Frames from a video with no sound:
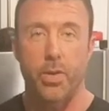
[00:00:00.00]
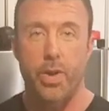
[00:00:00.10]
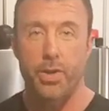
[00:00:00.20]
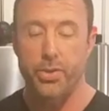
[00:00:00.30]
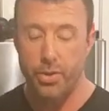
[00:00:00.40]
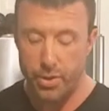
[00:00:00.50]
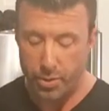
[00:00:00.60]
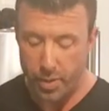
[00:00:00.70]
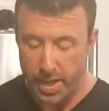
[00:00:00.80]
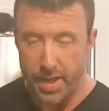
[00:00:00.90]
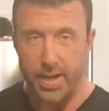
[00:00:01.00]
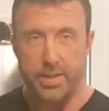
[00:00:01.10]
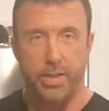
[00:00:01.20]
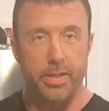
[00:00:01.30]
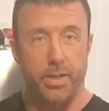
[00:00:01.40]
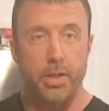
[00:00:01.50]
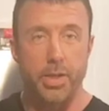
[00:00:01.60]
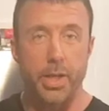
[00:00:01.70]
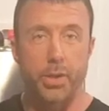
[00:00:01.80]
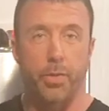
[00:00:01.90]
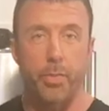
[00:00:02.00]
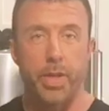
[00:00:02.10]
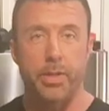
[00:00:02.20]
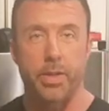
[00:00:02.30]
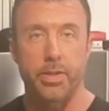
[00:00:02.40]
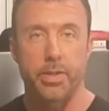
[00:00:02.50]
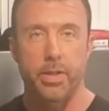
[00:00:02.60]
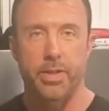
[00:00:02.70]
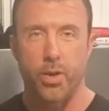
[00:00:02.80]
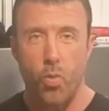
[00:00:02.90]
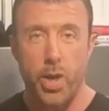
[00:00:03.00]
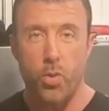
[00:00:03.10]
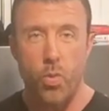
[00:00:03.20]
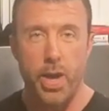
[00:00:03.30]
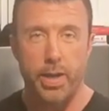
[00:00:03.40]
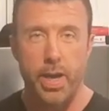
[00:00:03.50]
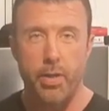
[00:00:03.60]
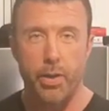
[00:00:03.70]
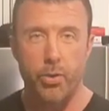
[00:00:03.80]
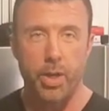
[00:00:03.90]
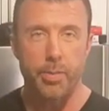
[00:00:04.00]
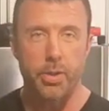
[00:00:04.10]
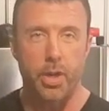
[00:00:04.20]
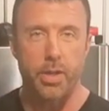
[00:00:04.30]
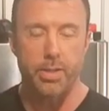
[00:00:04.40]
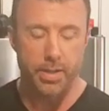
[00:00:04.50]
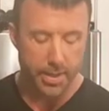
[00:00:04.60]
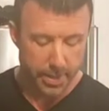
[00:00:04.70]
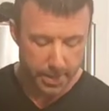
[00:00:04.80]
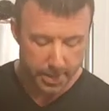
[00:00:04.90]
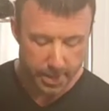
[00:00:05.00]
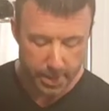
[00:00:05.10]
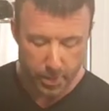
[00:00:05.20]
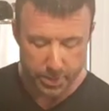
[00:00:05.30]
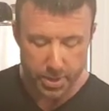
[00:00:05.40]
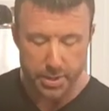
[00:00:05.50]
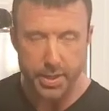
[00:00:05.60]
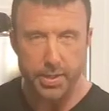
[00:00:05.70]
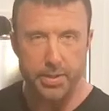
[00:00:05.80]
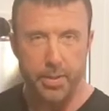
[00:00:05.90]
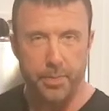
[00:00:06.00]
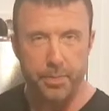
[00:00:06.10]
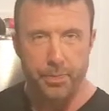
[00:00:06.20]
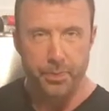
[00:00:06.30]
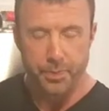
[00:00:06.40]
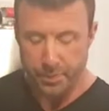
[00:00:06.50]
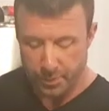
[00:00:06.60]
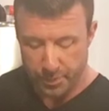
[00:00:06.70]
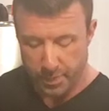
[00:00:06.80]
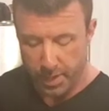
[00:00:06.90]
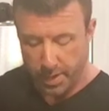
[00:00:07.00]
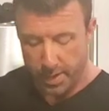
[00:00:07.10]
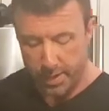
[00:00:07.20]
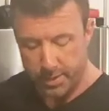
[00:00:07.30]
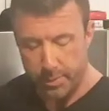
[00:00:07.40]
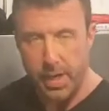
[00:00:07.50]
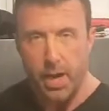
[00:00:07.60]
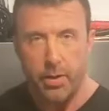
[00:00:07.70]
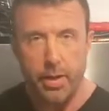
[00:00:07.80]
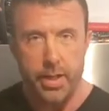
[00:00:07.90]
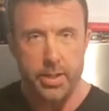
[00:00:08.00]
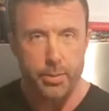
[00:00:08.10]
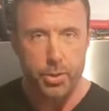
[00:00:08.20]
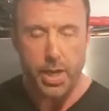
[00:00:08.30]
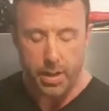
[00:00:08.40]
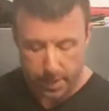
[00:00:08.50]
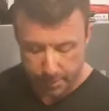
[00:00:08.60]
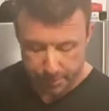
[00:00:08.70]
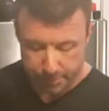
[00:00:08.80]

I want to show you is a sauce I use for pizzas. It's a white wine garlic cream sauce. We'll saute some garlic and some shallot,